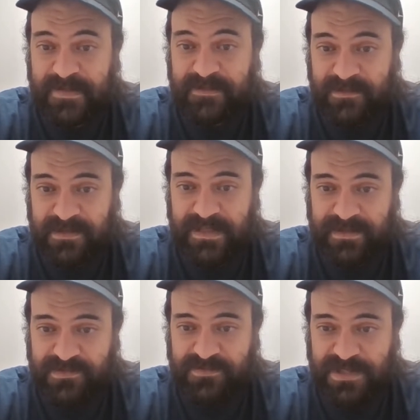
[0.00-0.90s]
Looking like
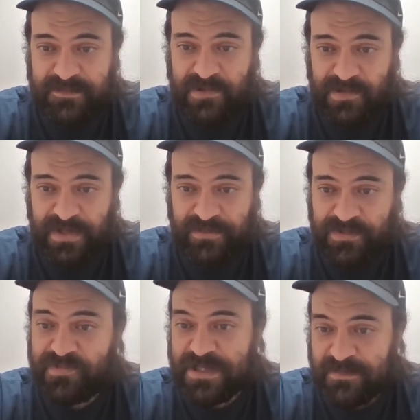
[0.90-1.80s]
the Duke team total under.
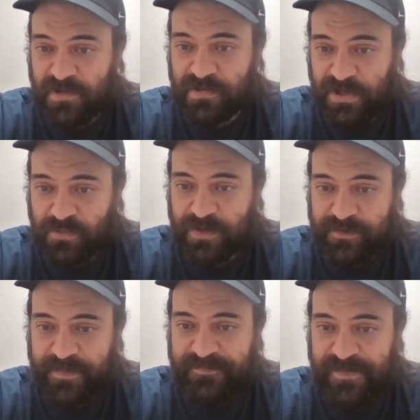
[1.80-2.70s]
Duke team total under would have
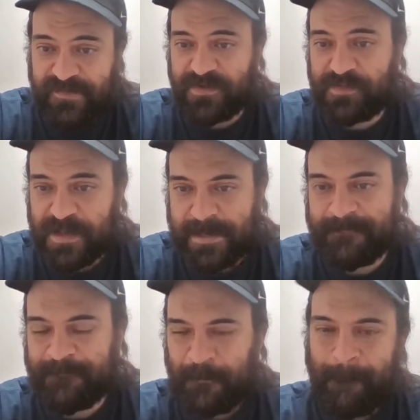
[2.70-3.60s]
been my favorite
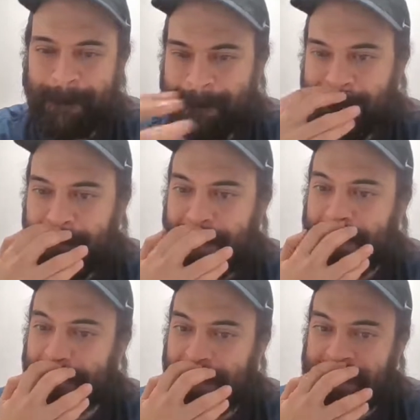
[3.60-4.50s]
play. I
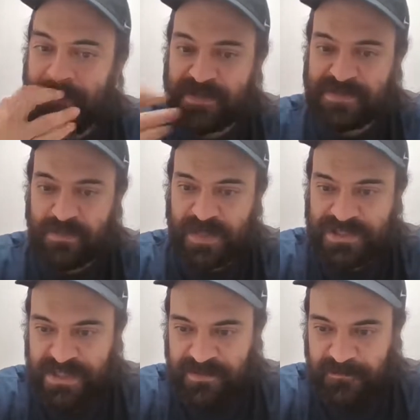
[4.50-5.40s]
didn't like that one so
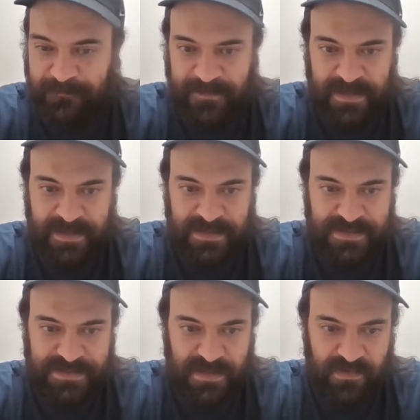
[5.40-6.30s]
much either.
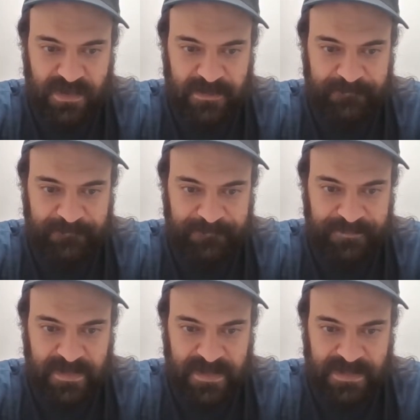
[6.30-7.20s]
So
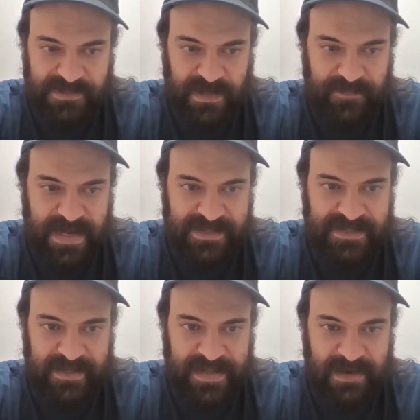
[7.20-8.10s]
I
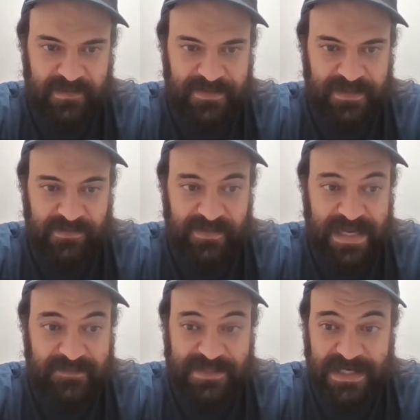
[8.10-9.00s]
passed on that one. The
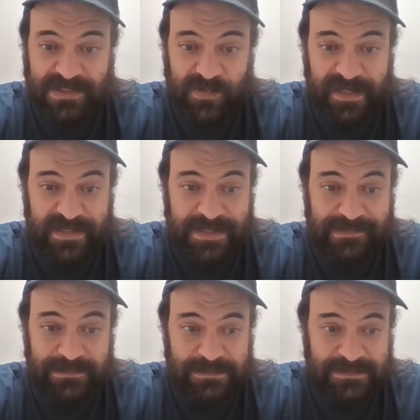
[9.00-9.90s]
games that I tweeted out,